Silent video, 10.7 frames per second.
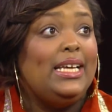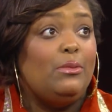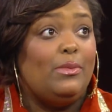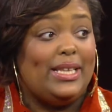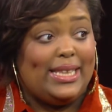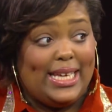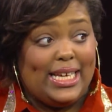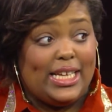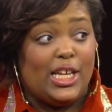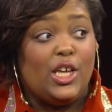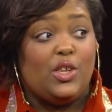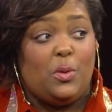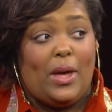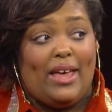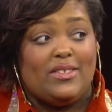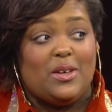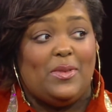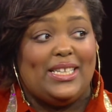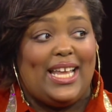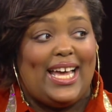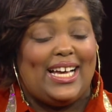But then you have
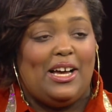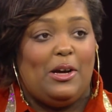someone like